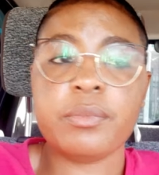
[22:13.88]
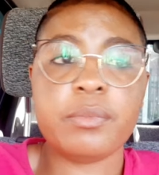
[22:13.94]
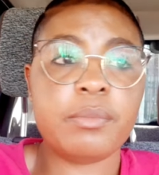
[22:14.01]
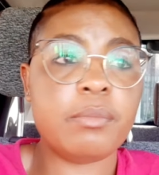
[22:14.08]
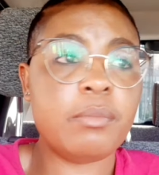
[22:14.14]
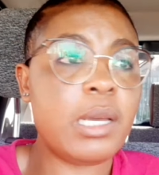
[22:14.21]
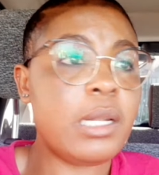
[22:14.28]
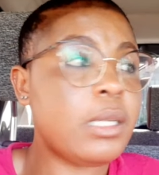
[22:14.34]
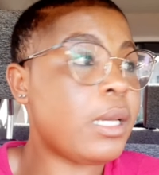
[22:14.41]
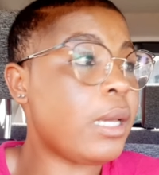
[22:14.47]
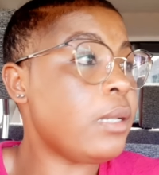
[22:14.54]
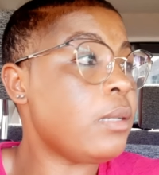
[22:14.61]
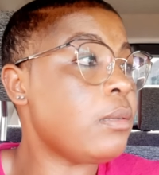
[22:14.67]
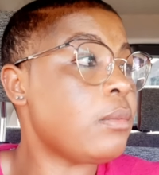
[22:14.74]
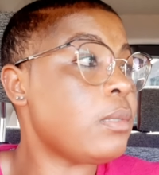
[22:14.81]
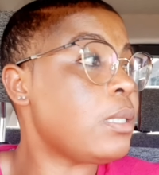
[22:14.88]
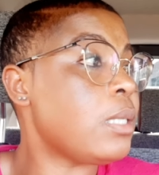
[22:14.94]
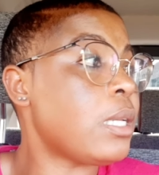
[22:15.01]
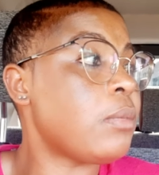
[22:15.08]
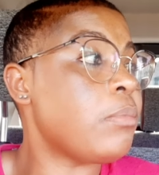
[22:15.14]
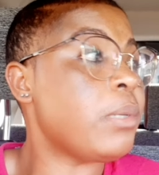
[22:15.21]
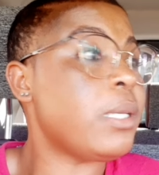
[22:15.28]
Men can
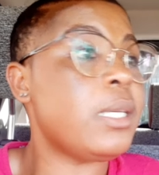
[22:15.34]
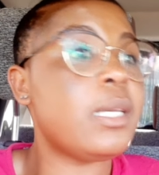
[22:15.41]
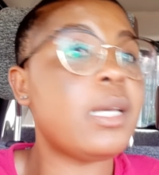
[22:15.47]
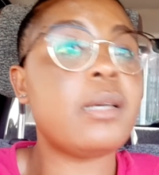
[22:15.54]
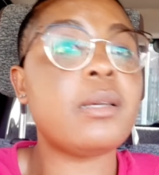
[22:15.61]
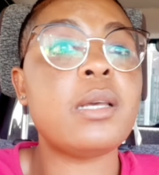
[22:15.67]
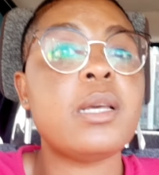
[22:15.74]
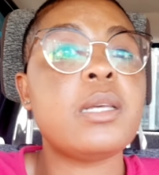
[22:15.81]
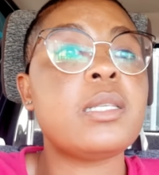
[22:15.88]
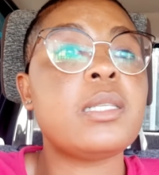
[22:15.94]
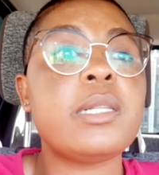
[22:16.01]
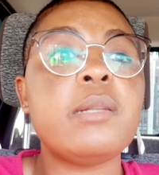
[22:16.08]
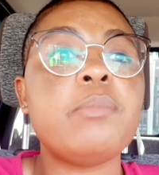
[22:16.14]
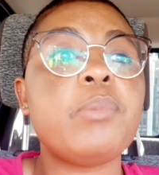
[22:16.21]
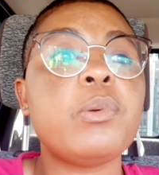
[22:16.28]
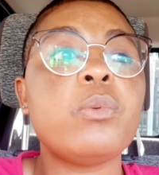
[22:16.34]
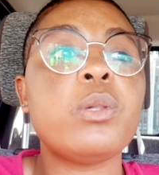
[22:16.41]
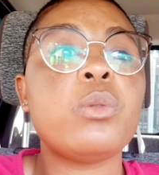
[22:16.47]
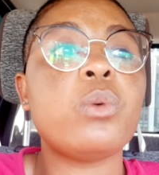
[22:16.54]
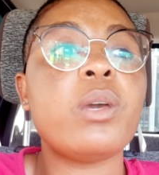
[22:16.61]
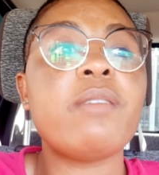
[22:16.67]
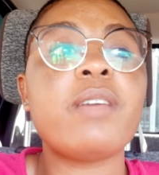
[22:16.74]
just be here sleeping with
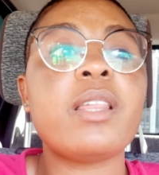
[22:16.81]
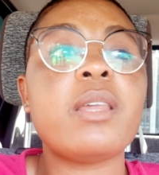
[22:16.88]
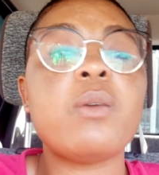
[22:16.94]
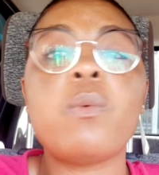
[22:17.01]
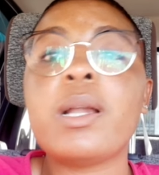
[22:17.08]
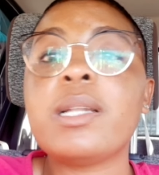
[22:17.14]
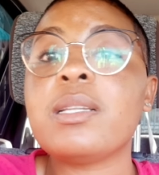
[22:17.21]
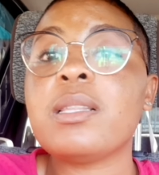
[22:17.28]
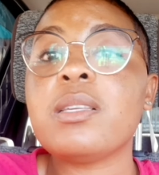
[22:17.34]
whoever they want.